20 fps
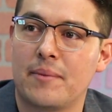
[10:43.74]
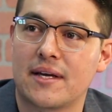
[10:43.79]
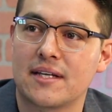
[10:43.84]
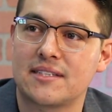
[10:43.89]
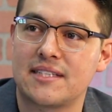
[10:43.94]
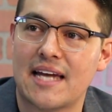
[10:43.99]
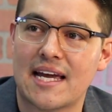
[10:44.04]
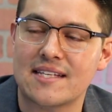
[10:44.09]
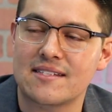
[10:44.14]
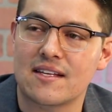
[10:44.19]

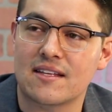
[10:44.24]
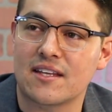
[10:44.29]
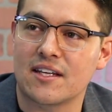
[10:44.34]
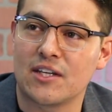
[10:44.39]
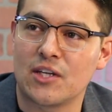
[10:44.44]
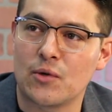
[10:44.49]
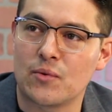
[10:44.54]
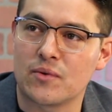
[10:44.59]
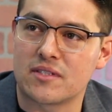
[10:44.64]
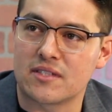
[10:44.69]
because he has
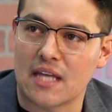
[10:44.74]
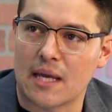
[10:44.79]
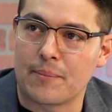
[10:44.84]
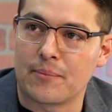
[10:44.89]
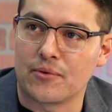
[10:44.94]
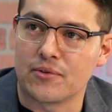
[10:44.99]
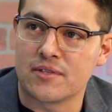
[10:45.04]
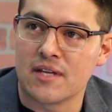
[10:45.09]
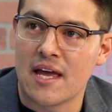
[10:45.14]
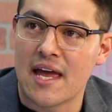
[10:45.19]
nothing to do with
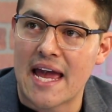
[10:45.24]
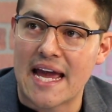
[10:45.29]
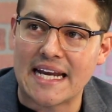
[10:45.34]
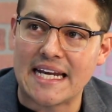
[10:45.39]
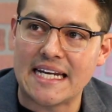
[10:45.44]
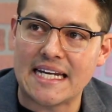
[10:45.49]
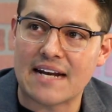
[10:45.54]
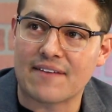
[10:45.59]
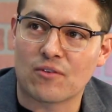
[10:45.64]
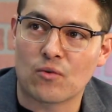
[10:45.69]
Staples,
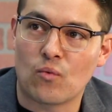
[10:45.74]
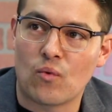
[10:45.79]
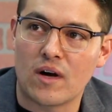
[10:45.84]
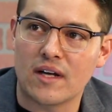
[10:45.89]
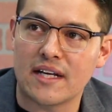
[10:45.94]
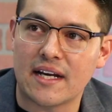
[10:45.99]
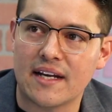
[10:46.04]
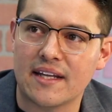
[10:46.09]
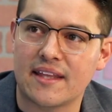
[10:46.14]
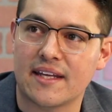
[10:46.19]
and he never
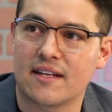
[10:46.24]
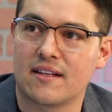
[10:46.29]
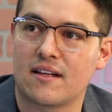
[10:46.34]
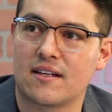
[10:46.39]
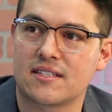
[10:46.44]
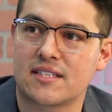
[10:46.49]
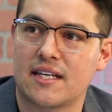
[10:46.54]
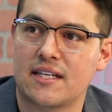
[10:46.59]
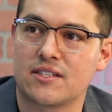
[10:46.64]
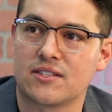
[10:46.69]
won anything in
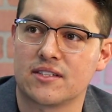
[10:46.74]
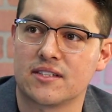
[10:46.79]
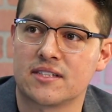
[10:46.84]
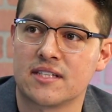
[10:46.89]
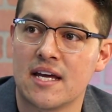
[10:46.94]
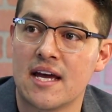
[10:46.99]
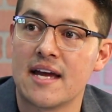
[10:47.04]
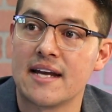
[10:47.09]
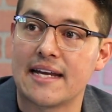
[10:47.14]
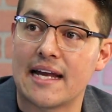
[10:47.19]
Los
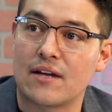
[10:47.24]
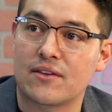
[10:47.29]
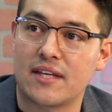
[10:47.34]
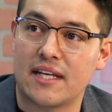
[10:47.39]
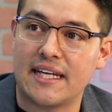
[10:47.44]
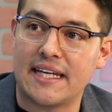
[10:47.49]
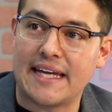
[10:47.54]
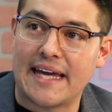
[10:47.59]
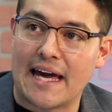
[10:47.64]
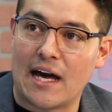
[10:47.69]
Angeles. Now,
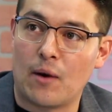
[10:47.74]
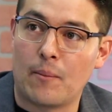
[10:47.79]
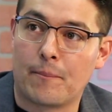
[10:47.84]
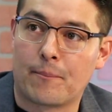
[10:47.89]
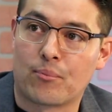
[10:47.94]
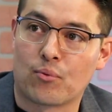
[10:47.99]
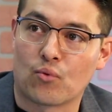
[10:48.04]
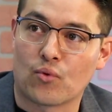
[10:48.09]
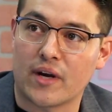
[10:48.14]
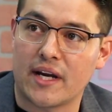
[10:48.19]
did he help
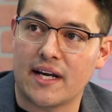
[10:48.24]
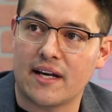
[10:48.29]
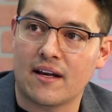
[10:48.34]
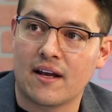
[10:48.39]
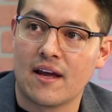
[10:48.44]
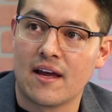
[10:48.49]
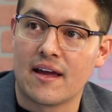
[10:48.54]
bring